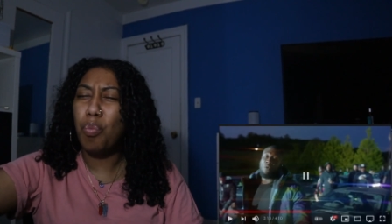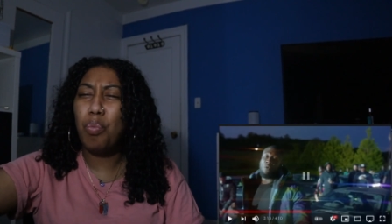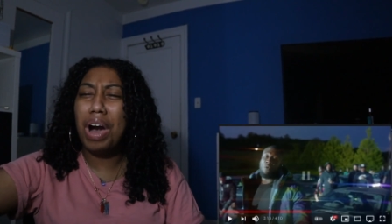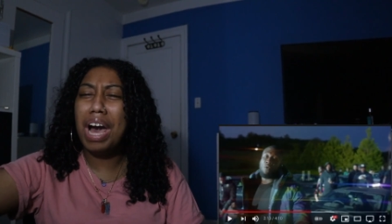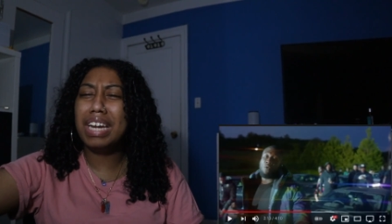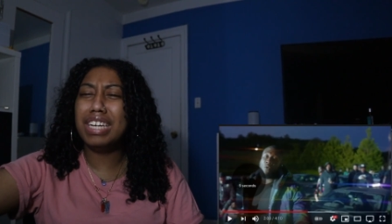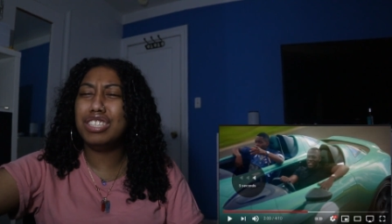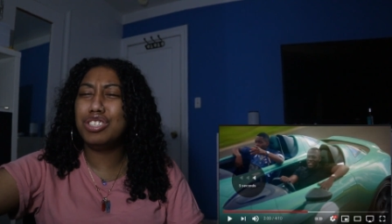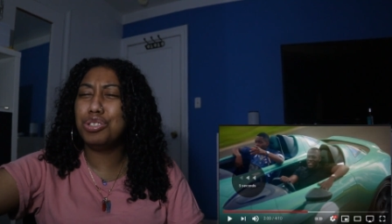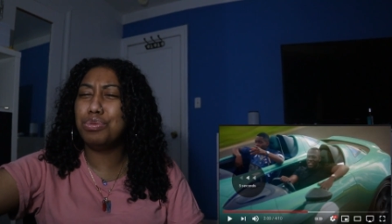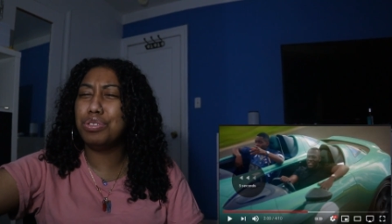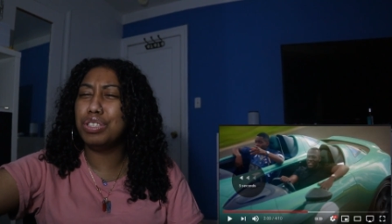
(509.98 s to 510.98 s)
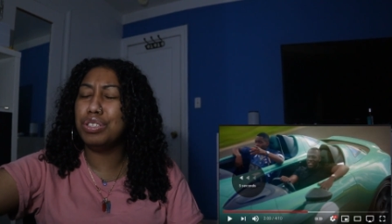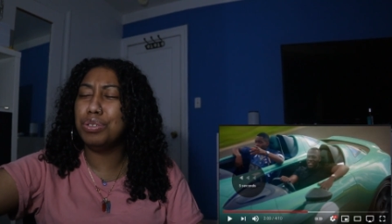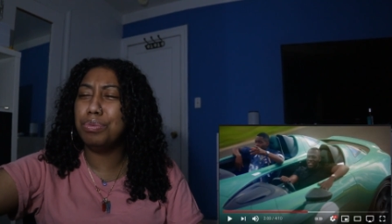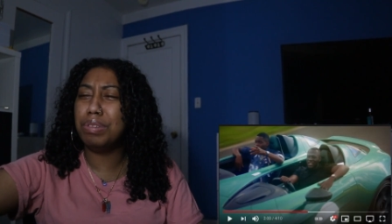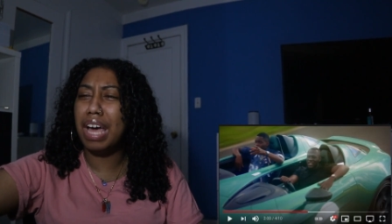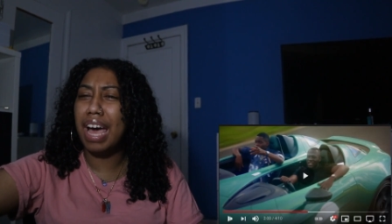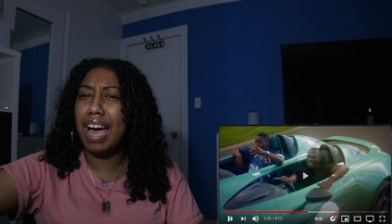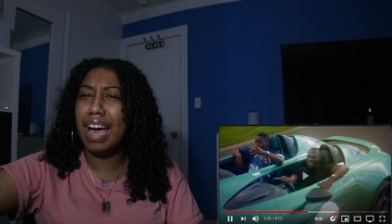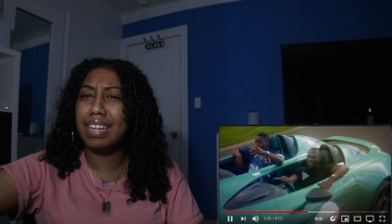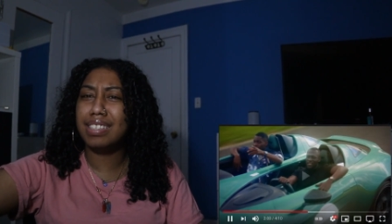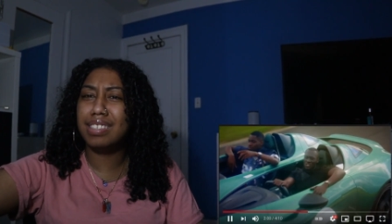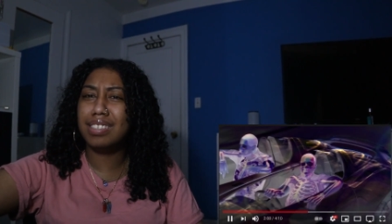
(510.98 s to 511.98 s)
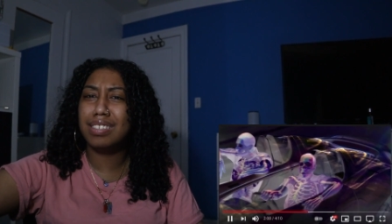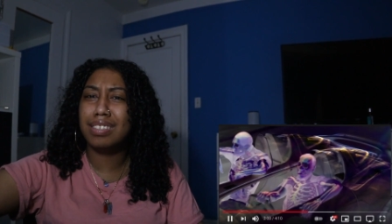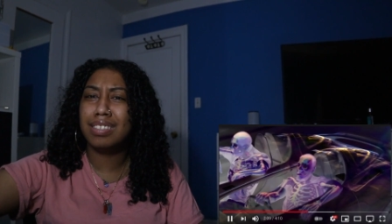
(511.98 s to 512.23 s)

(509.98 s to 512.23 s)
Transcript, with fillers: Why did he choose to do that? Hate this